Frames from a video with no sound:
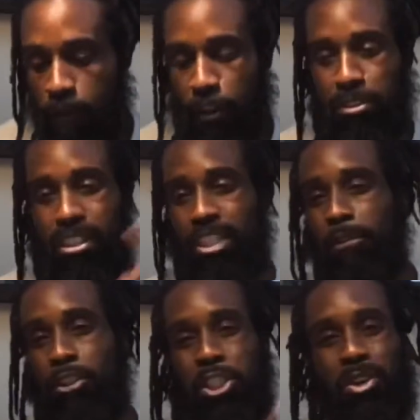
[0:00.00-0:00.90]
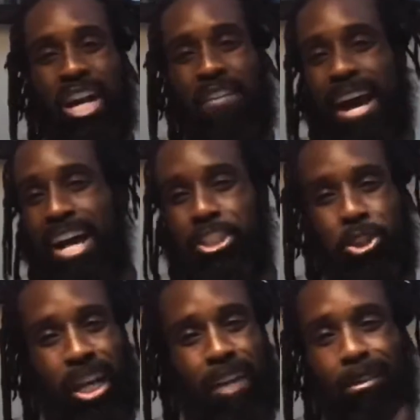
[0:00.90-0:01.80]
First things first, you're gonna have highs,
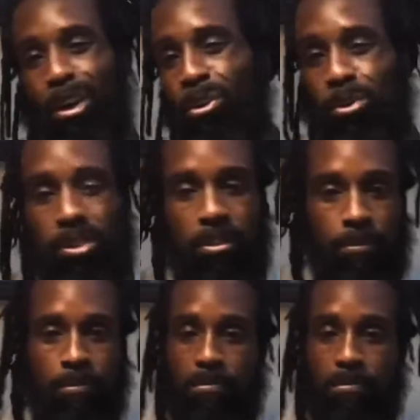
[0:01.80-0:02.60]
you're gonna have lows.